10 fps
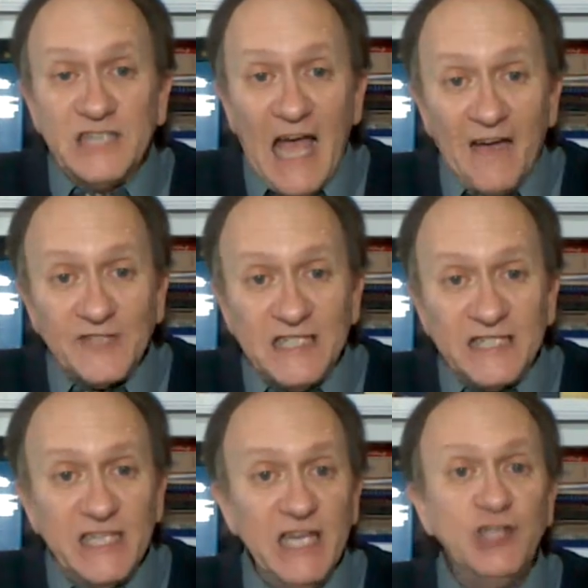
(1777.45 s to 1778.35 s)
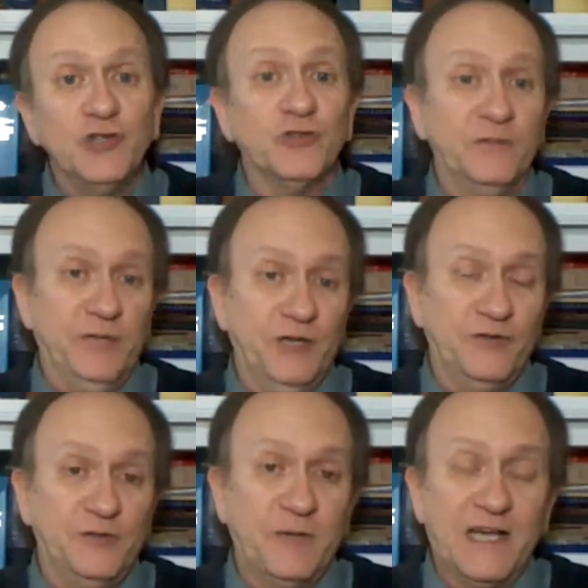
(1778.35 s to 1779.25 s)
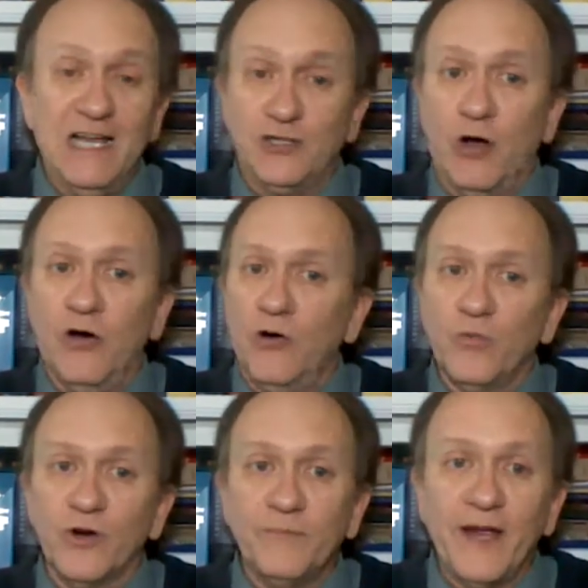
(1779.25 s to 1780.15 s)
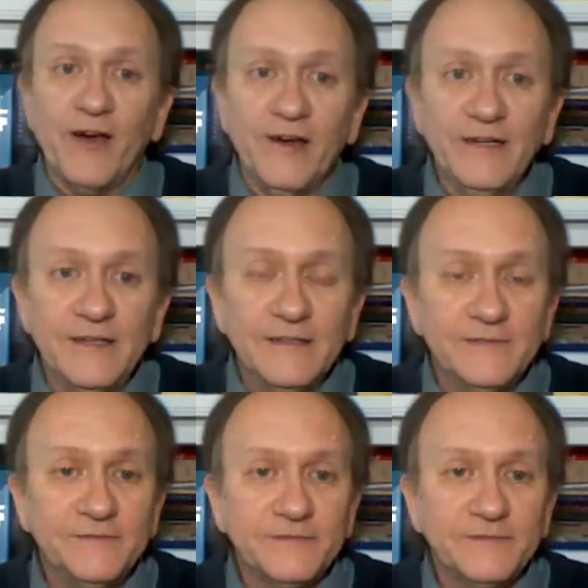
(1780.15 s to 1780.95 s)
to have continued abuse. Because, oh, we're married.